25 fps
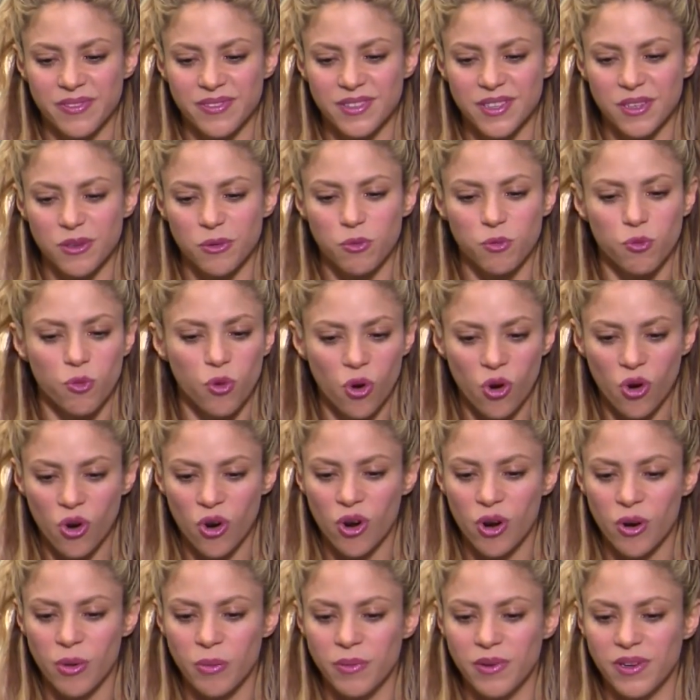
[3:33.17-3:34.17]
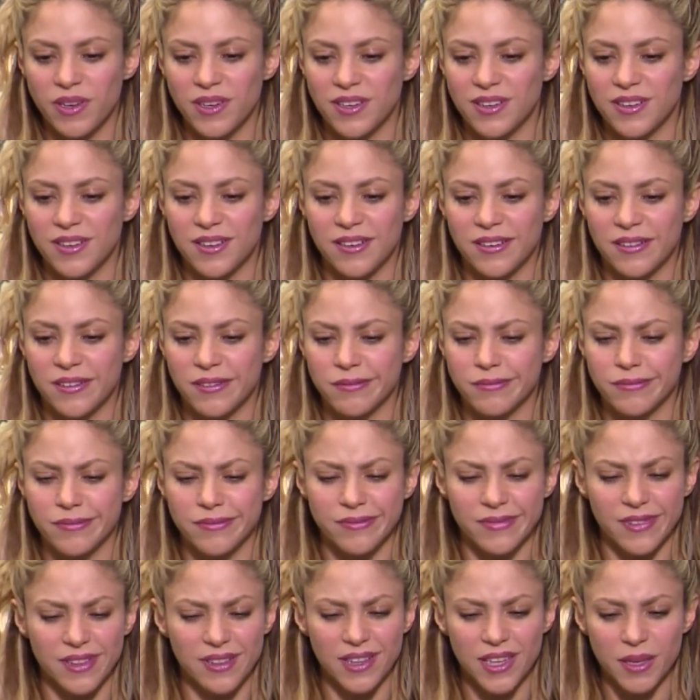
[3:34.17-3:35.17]
They're warm
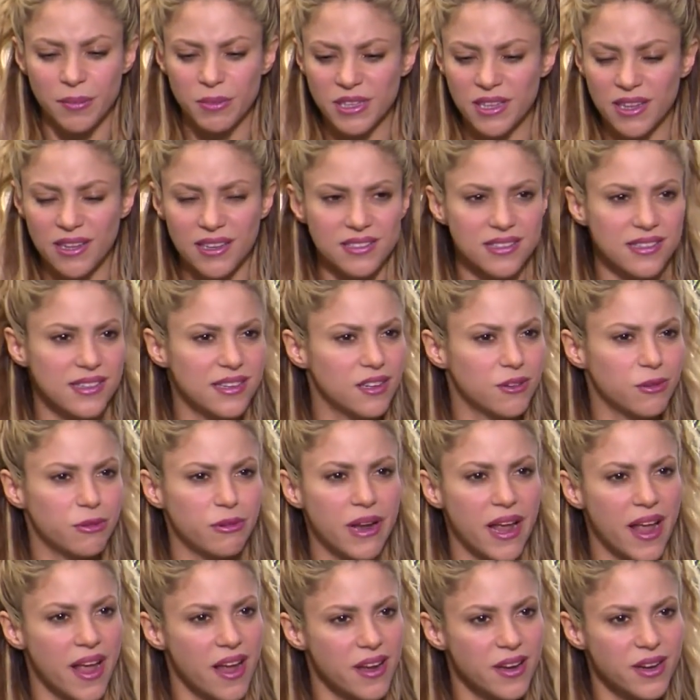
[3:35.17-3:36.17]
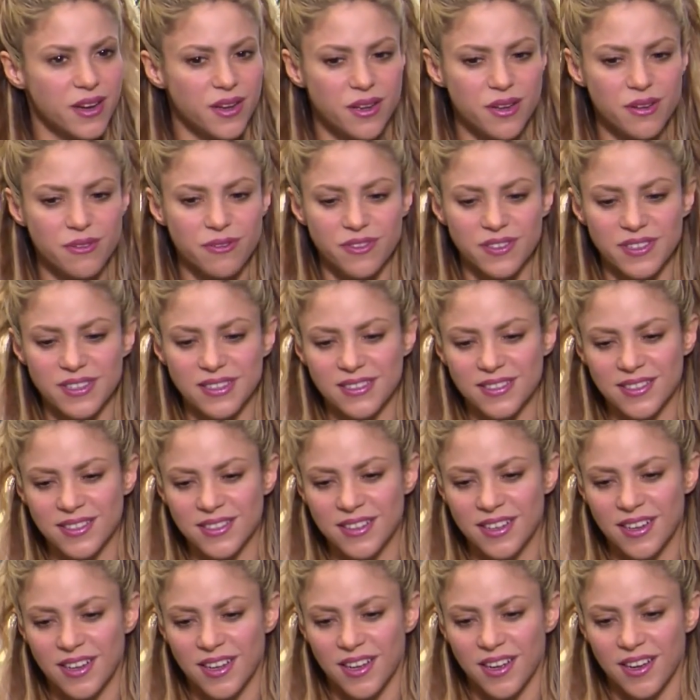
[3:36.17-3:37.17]
and limitlessly creative,
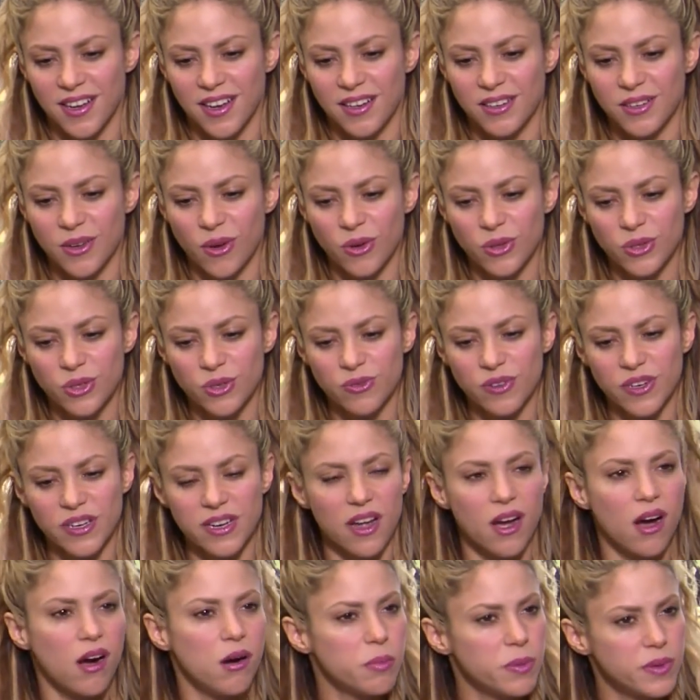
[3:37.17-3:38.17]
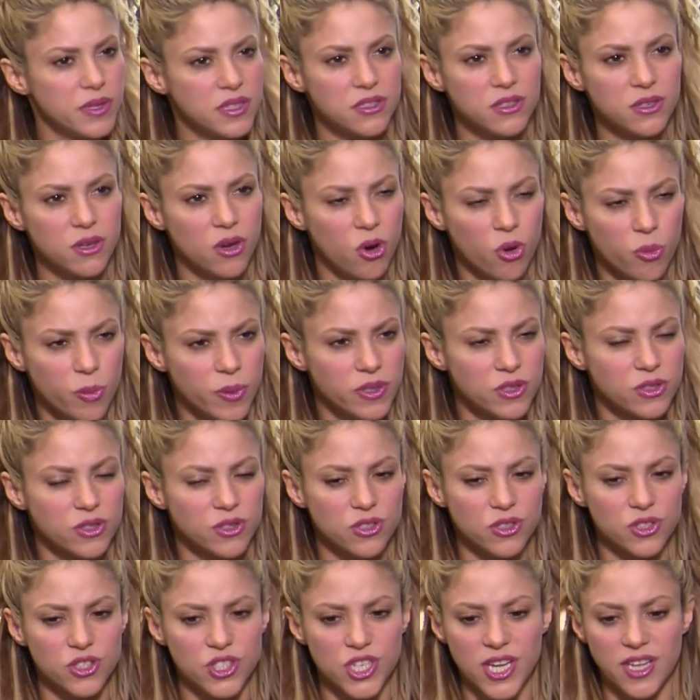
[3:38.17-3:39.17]
and also very open to
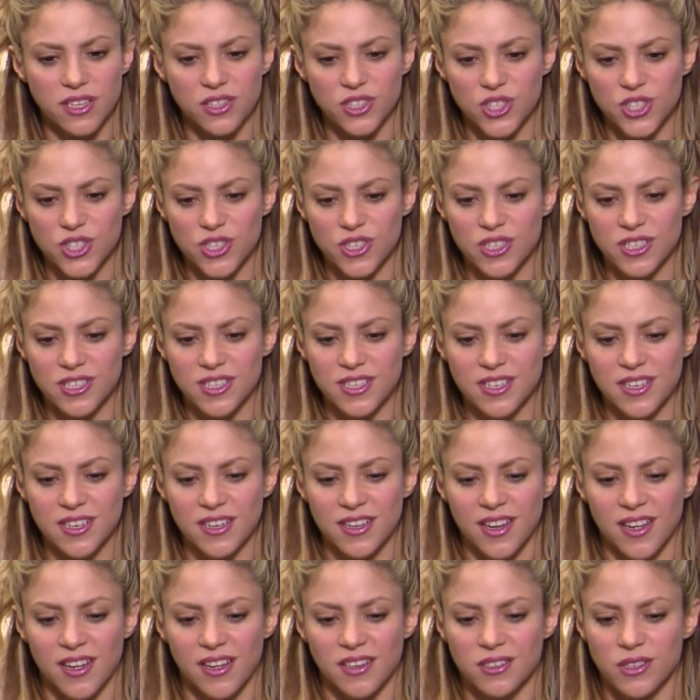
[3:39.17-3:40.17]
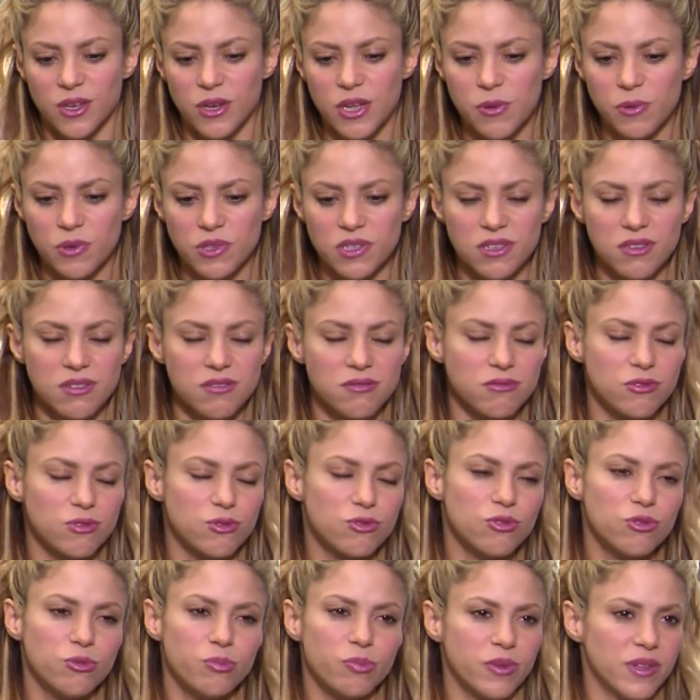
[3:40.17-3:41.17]
suggestions, and so it was a
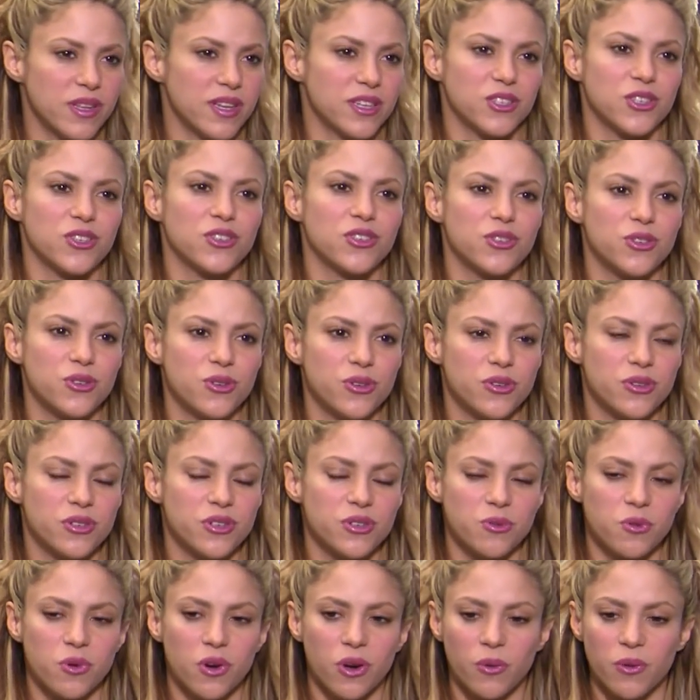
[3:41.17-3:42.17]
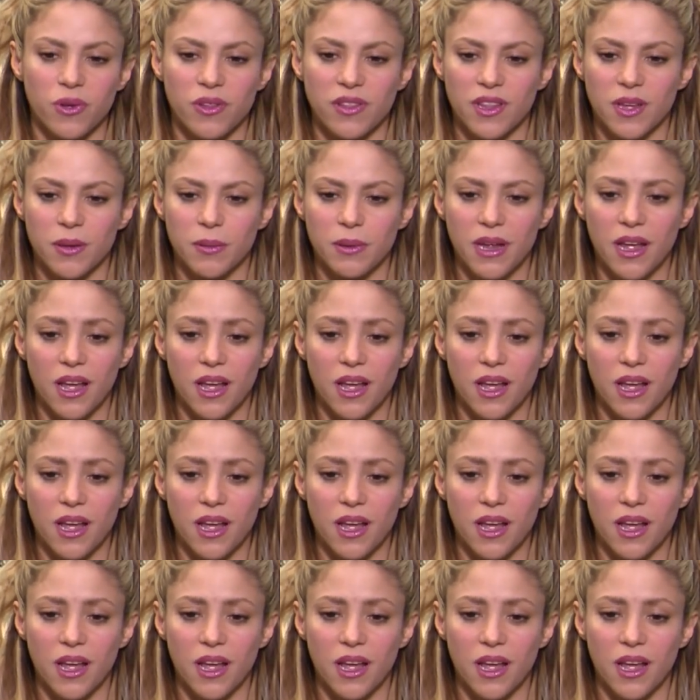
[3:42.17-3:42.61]
true pleasure to work with them.